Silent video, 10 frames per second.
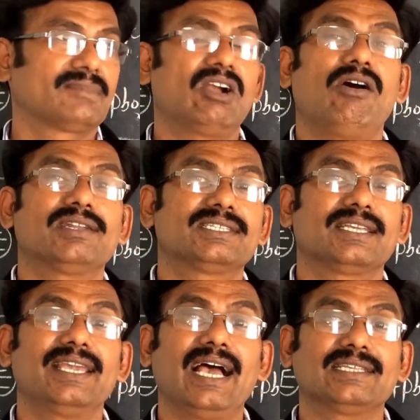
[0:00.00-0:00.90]

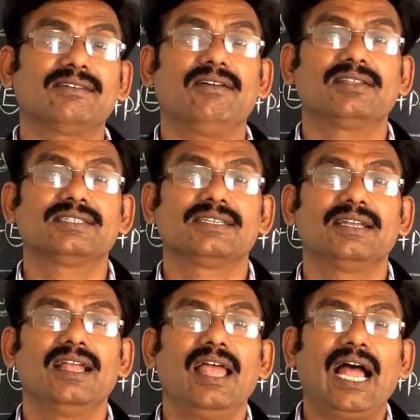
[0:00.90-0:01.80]
gas cars,
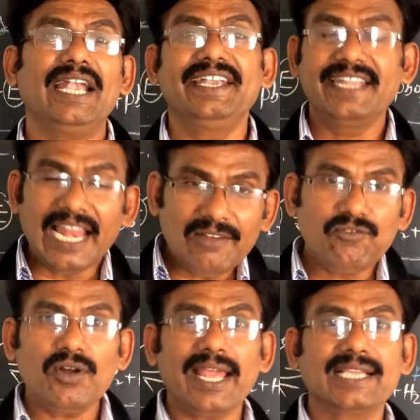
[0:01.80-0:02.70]
and
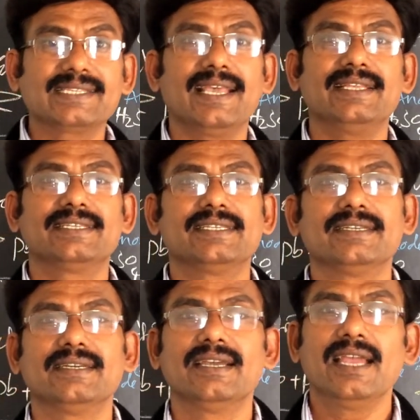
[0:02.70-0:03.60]
telephone exchange
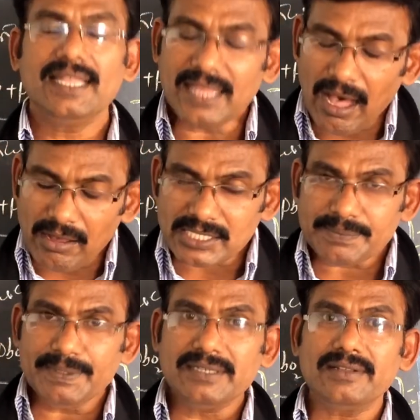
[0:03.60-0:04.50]
in the
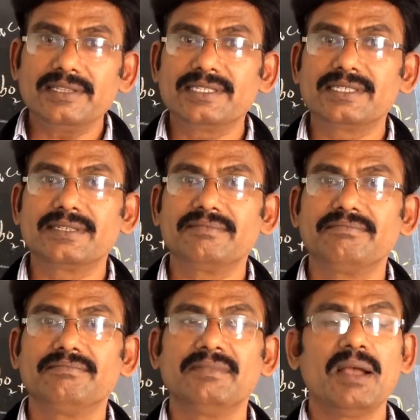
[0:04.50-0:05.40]
hospitals,
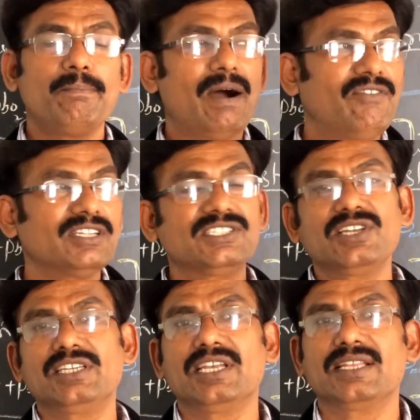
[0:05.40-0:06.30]
power
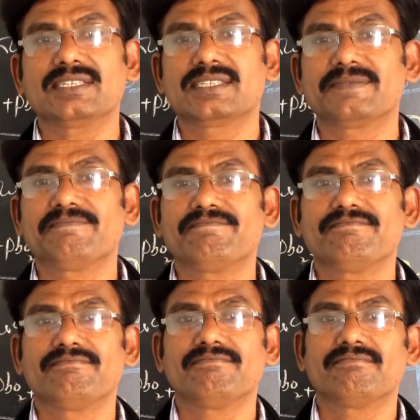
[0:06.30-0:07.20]
stations
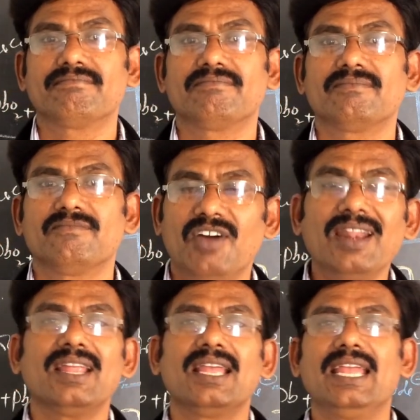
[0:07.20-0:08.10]

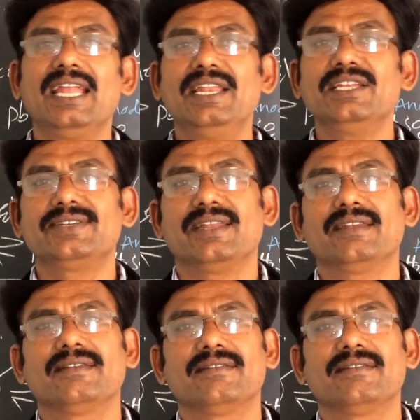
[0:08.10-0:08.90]
for ignition.